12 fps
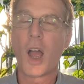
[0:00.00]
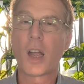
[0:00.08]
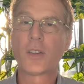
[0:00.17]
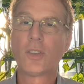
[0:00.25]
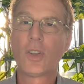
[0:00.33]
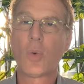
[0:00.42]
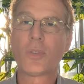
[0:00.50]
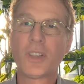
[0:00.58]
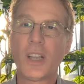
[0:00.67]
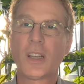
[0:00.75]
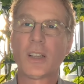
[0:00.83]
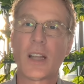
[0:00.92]
uh, don't
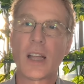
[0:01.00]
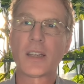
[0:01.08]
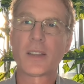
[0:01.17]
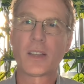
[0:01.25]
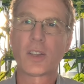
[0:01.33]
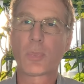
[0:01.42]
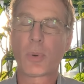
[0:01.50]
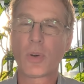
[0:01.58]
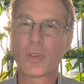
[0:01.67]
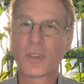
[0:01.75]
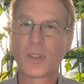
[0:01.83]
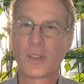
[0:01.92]
take a lot of things
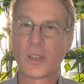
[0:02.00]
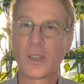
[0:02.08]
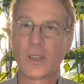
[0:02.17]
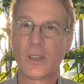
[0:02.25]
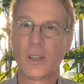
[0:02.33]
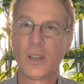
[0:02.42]
personally.